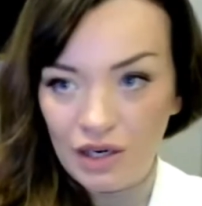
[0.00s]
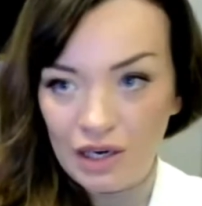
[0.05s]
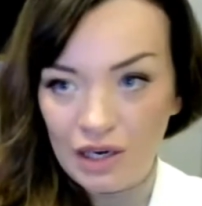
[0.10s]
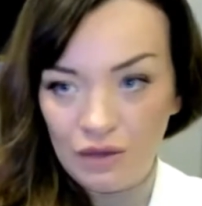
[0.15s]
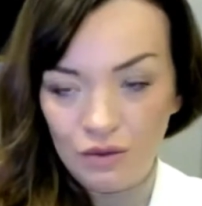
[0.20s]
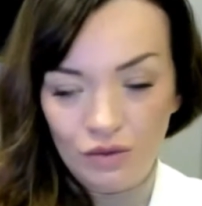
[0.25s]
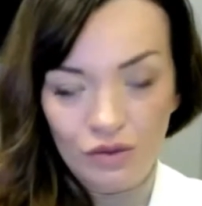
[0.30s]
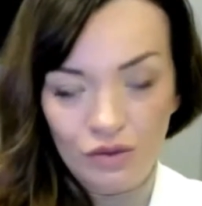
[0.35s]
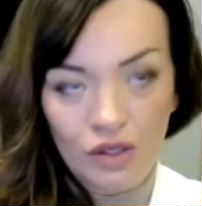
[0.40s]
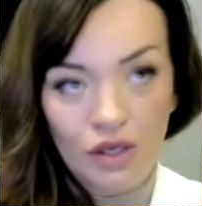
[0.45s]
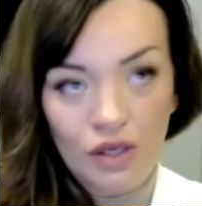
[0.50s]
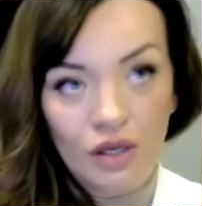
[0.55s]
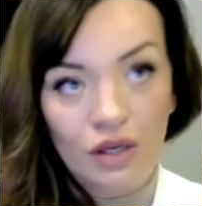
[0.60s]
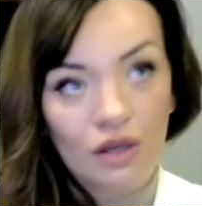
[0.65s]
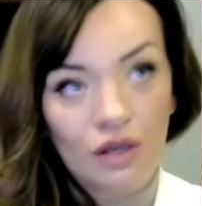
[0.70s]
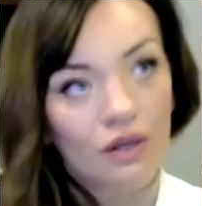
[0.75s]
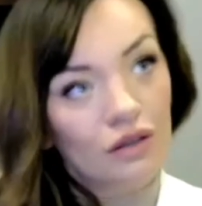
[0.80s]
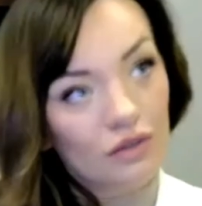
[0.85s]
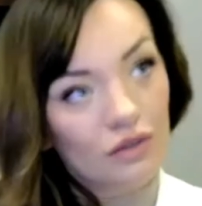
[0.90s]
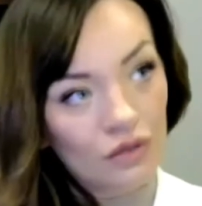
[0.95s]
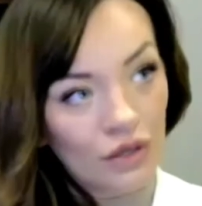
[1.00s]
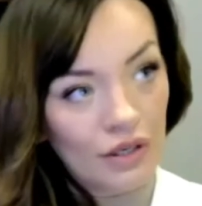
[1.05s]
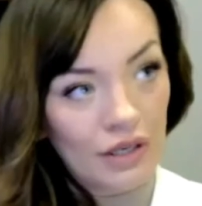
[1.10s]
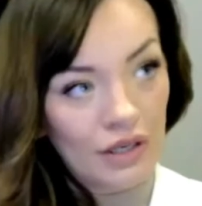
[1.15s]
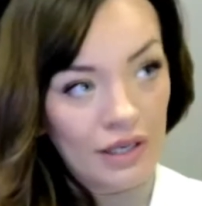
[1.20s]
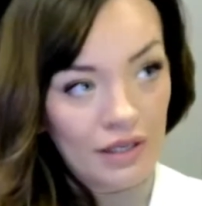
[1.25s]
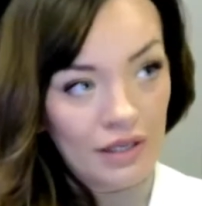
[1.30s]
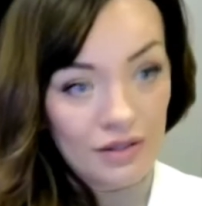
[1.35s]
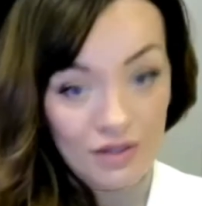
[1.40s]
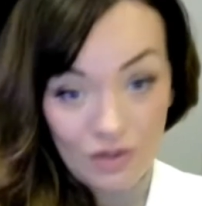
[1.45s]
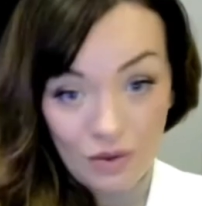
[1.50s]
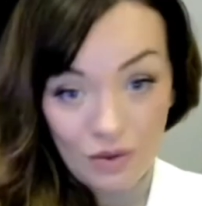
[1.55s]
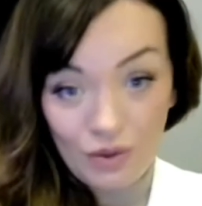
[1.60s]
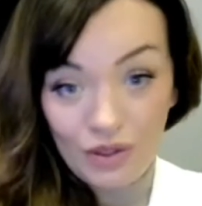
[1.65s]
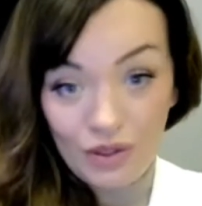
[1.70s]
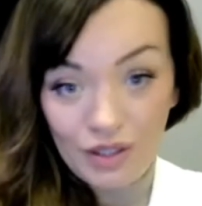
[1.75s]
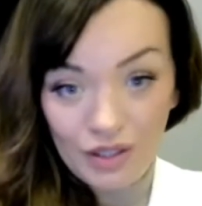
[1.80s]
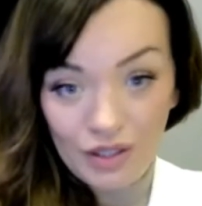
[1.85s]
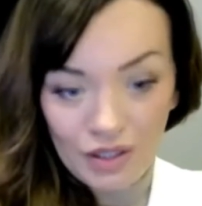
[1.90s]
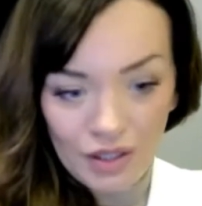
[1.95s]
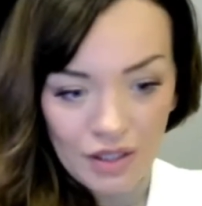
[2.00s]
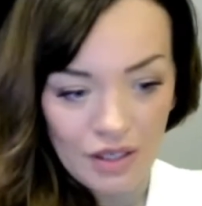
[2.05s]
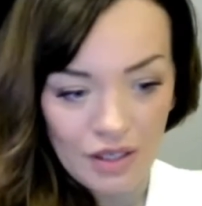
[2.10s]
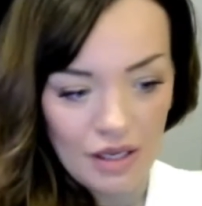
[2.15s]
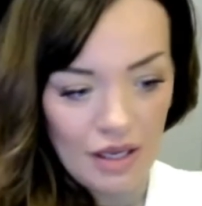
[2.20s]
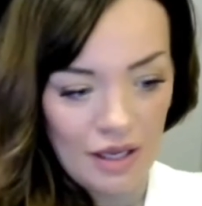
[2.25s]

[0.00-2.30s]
out learning solar.